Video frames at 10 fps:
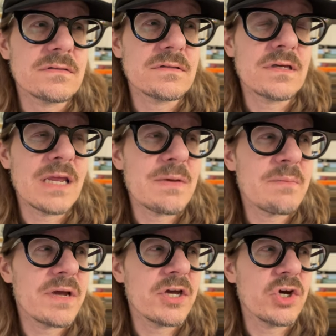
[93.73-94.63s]
Can I
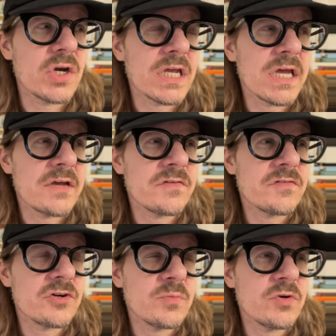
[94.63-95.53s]
make my own
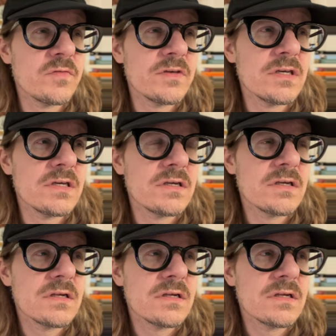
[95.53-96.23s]
gangster movie?